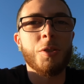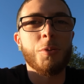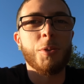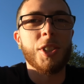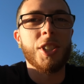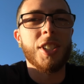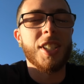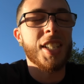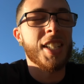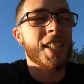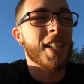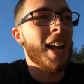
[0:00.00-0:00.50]

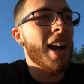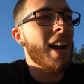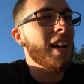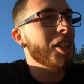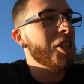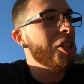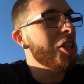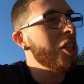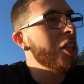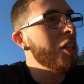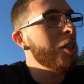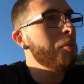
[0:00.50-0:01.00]
which is not
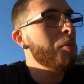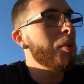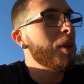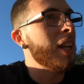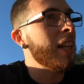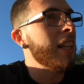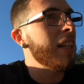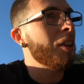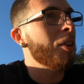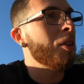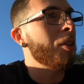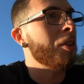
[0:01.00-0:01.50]
cheap
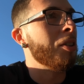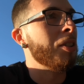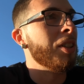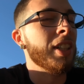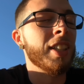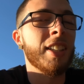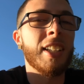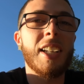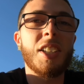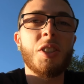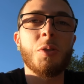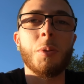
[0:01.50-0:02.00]
at all.
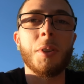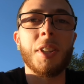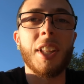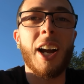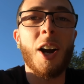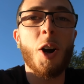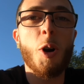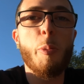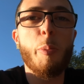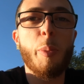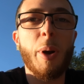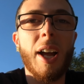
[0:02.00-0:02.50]
And that's
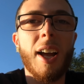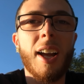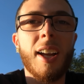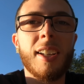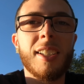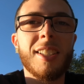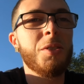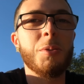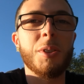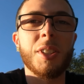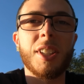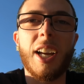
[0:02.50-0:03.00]
without
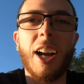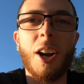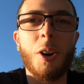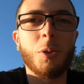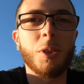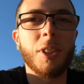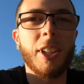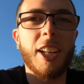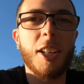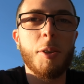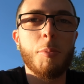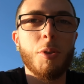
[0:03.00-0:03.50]
pad,
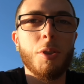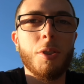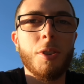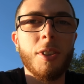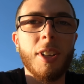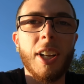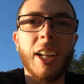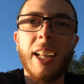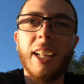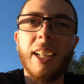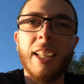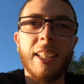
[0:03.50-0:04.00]
without labor,
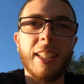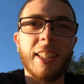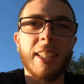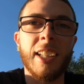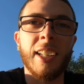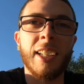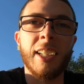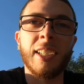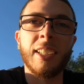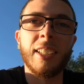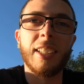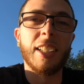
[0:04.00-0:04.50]

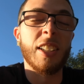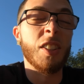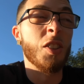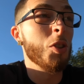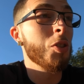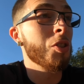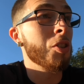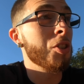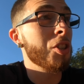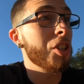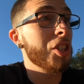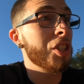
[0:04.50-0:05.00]
anything. And
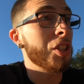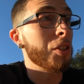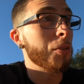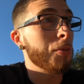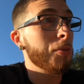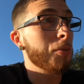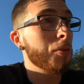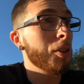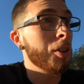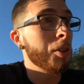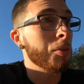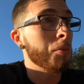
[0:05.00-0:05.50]
those are just the front